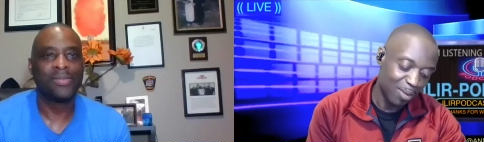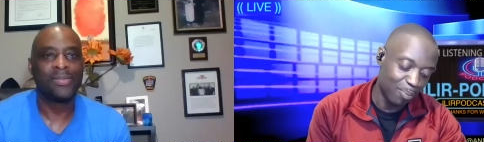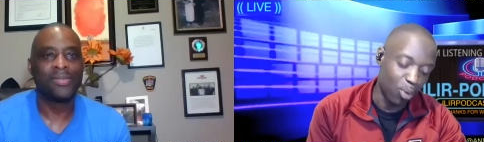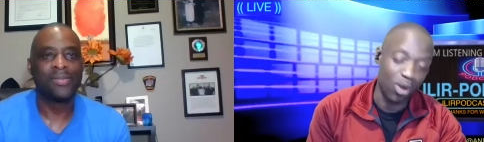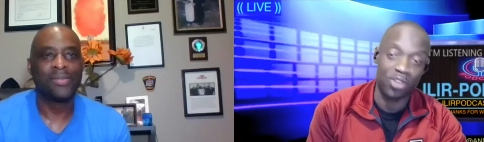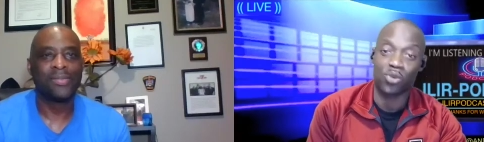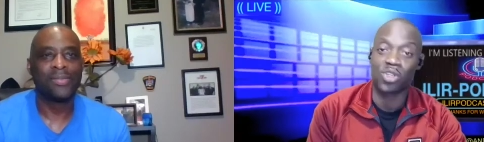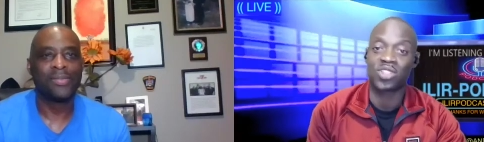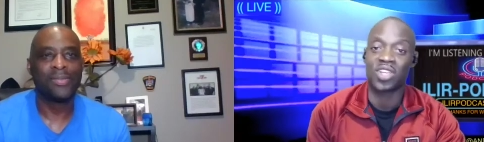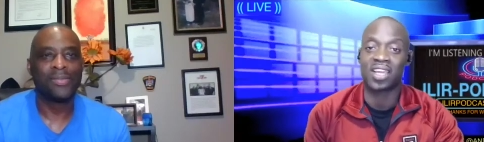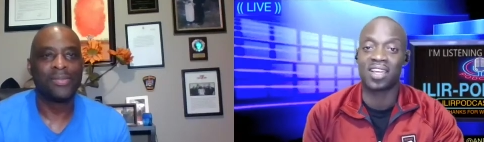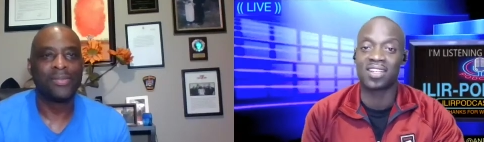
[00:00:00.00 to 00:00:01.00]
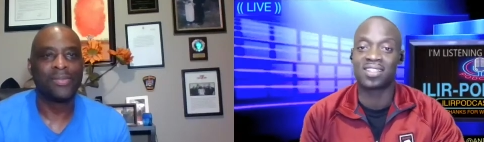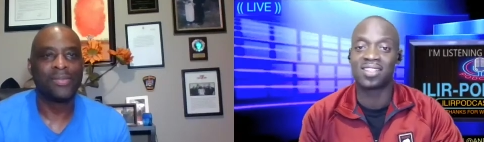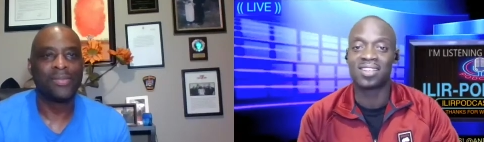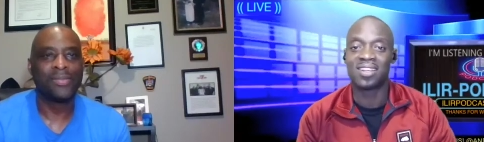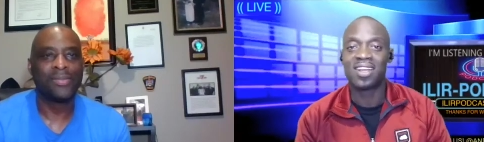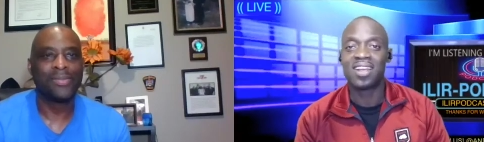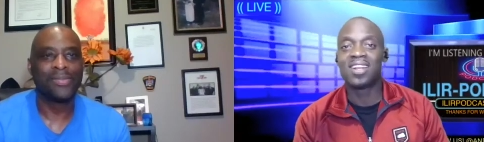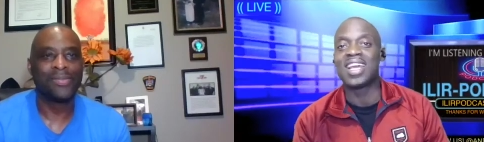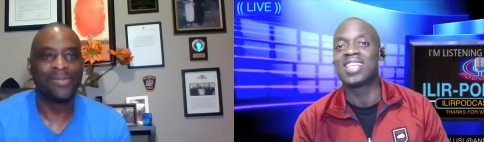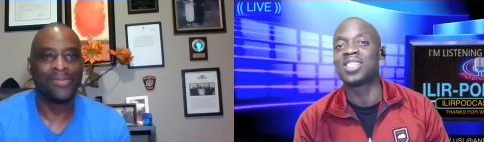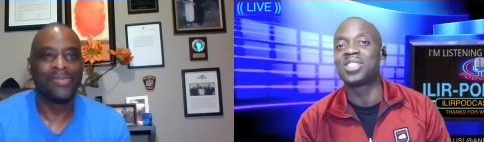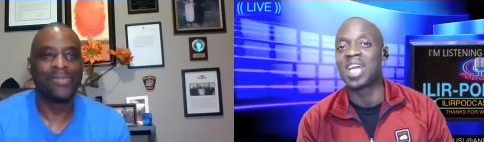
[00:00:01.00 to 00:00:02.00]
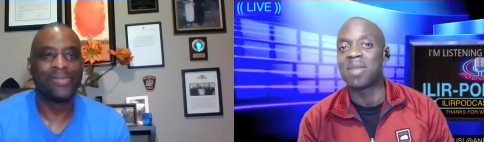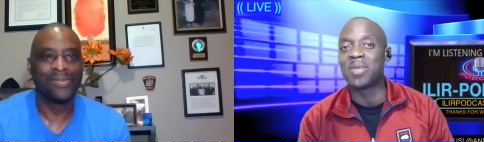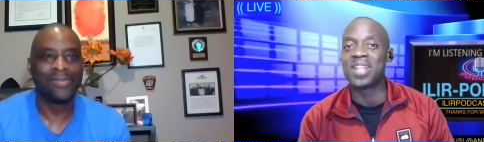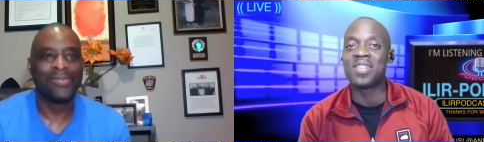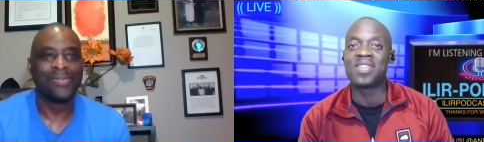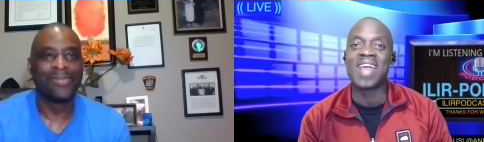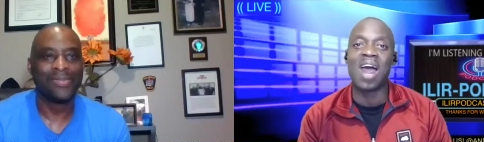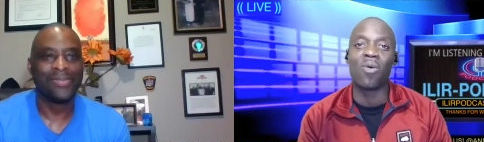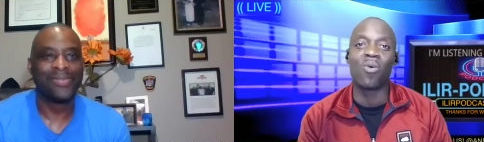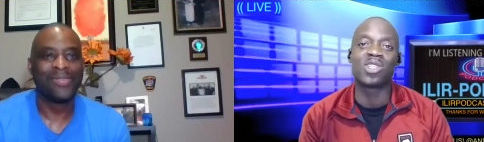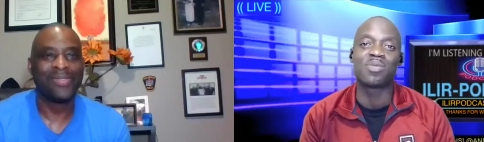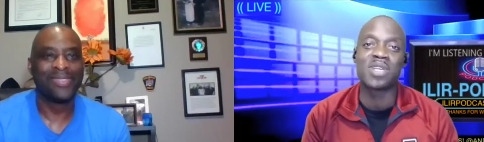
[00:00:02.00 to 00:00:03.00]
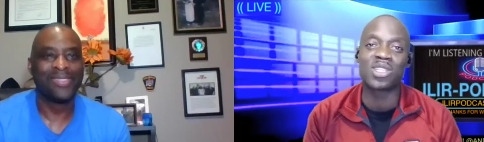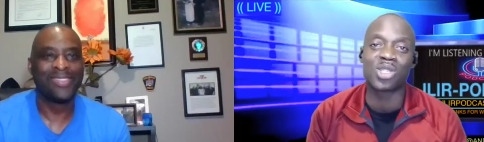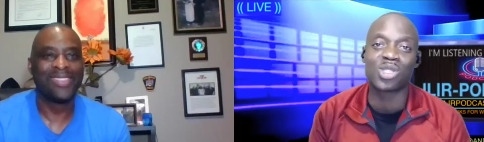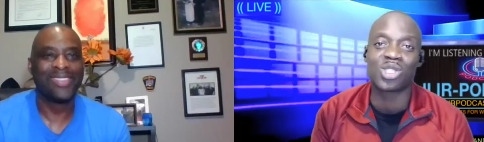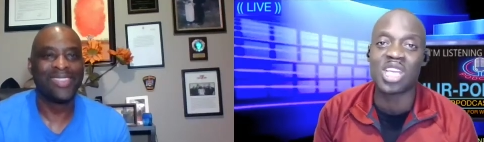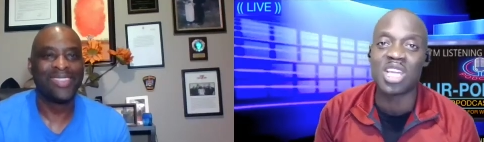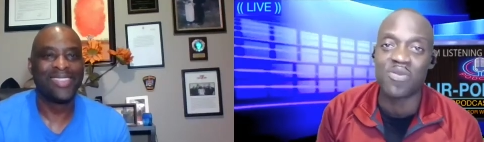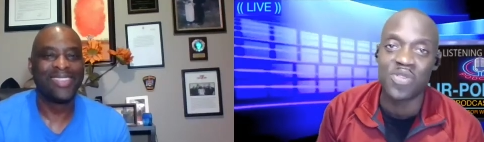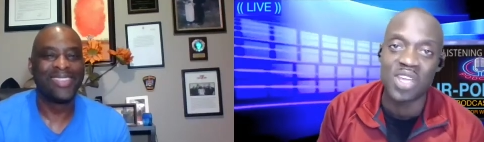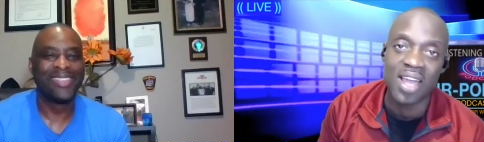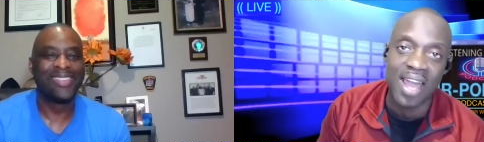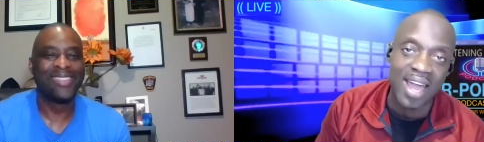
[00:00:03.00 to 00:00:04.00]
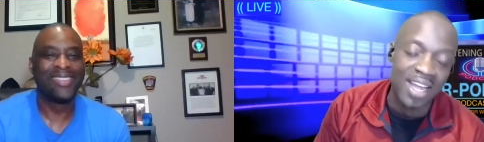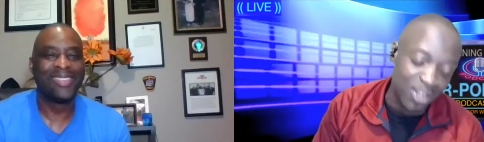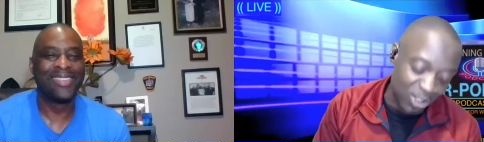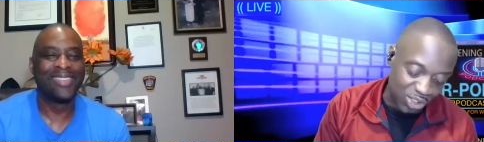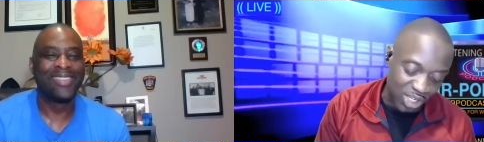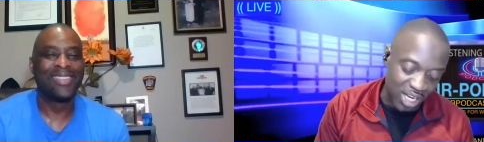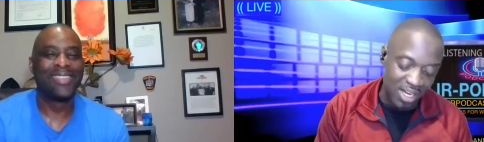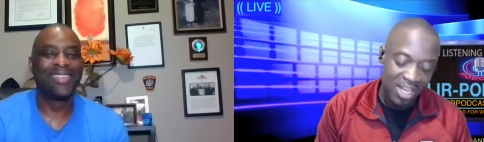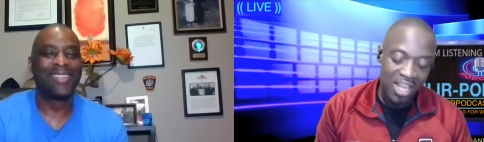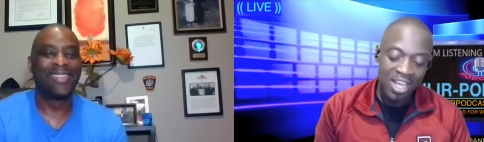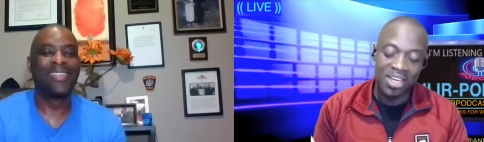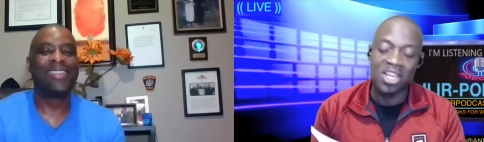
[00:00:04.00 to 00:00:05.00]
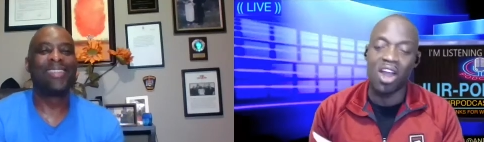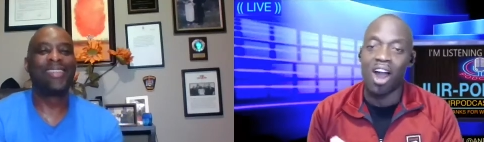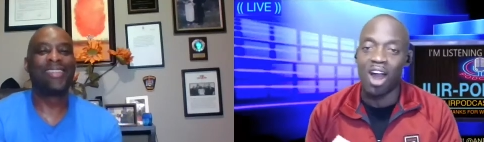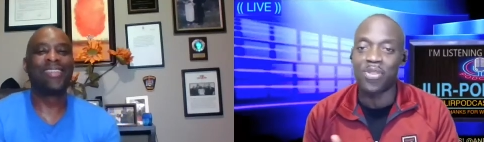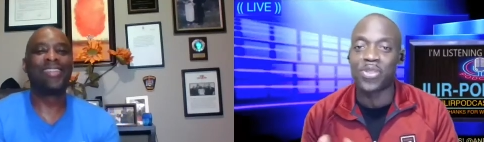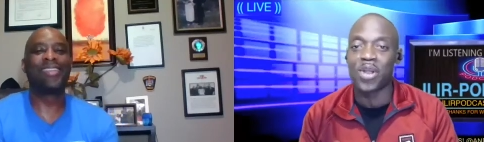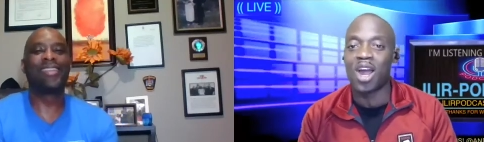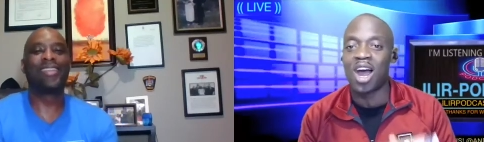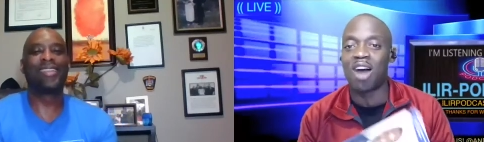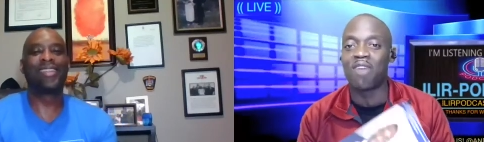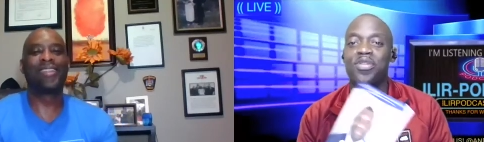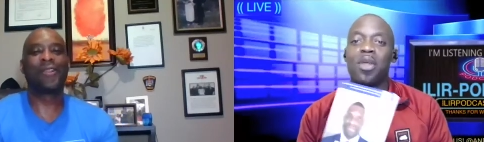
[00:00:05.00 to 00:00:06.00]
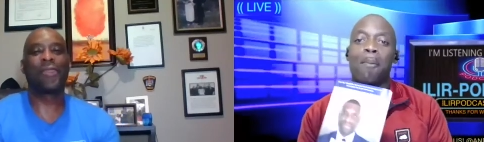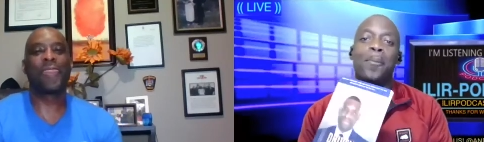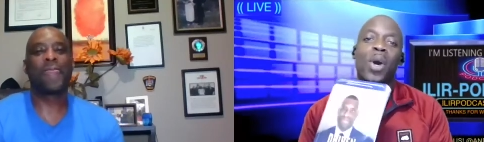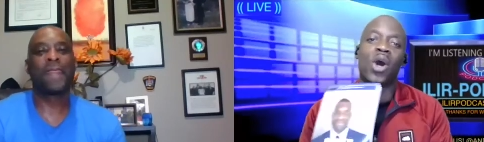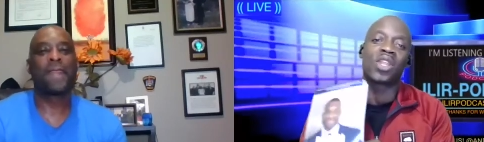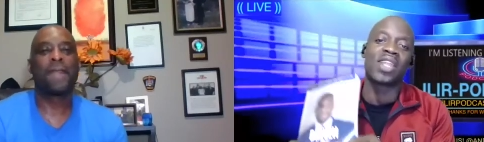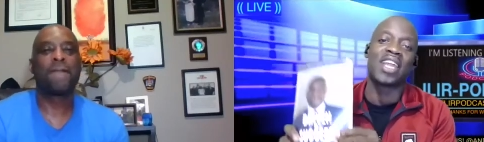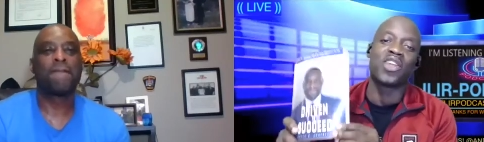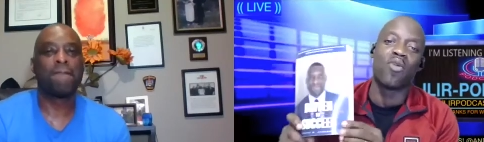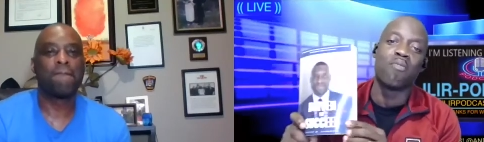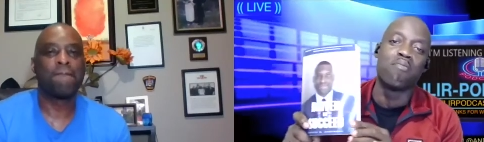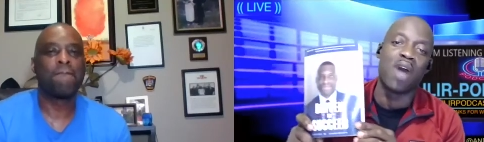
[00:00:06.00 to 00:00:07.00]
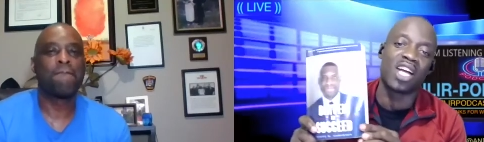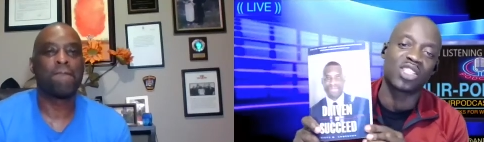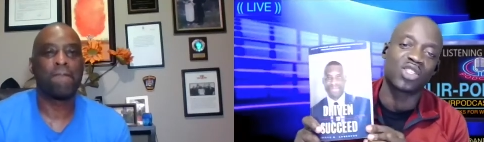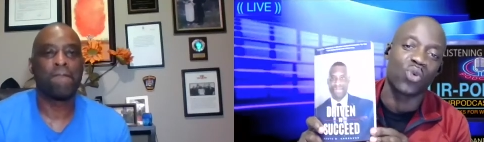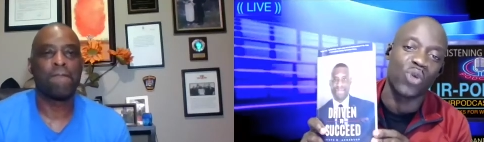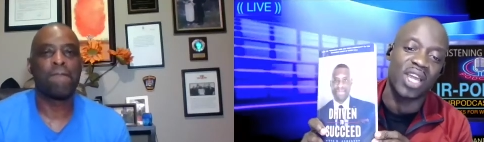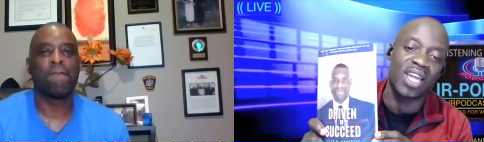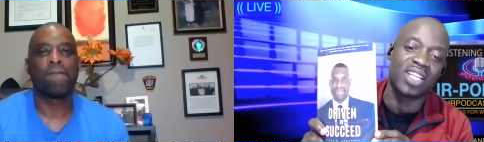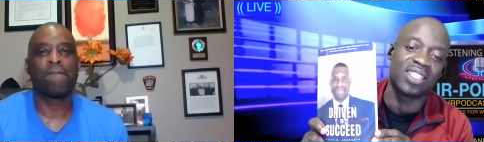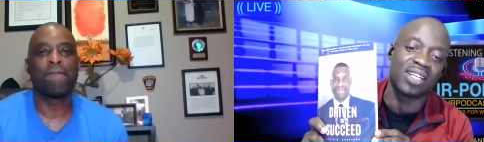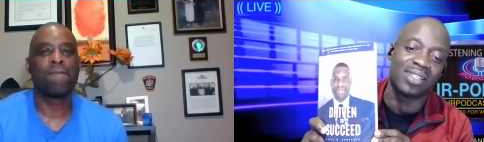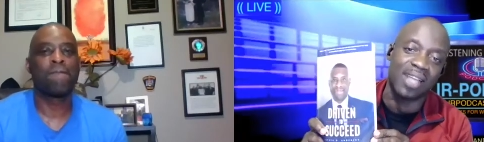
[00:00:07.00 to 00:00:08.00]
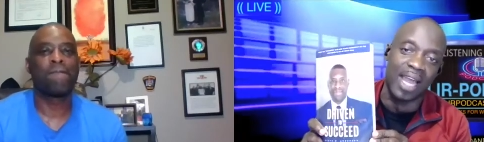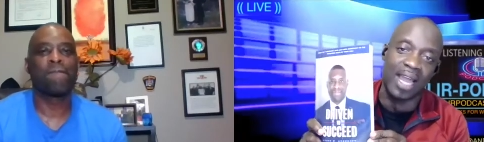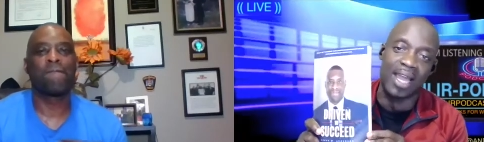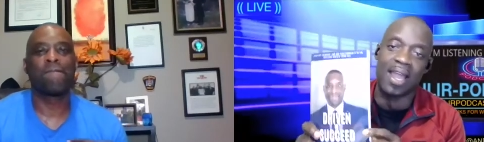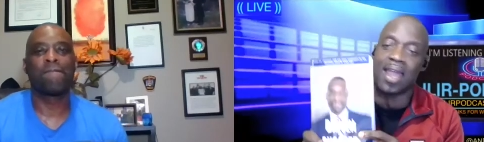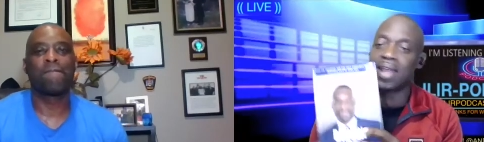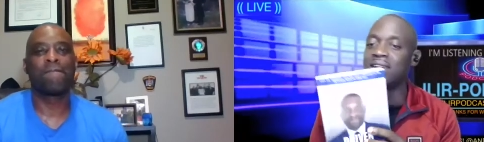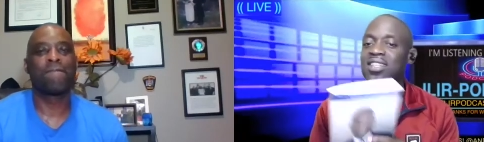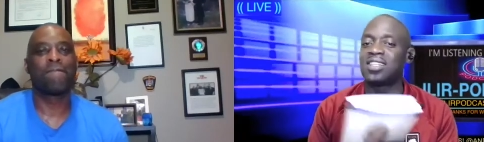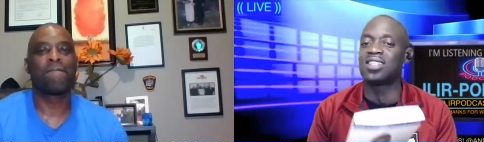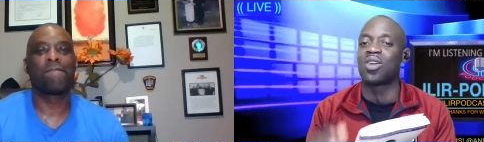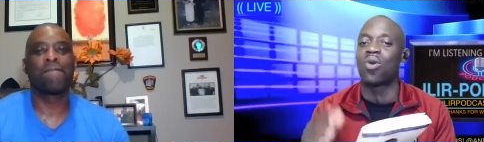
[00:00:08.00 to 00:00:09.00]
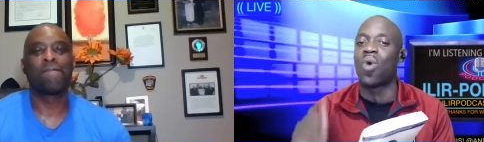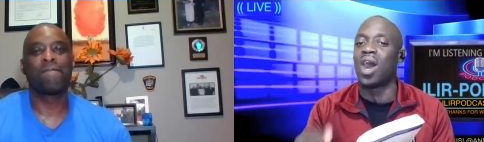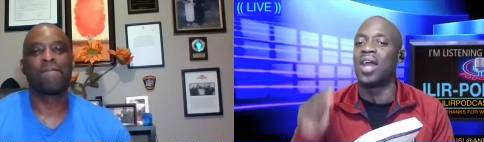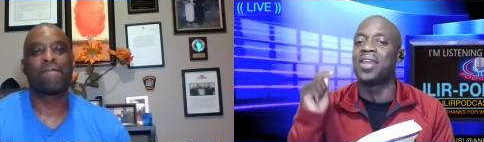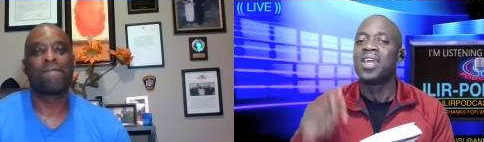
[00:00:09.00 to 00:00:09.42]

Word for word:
Speaker 1: 0.3 seconds. Ladies and gentlemen, that was Mr. Steve D. Anderson, the author of the book that you must read today. And this is the one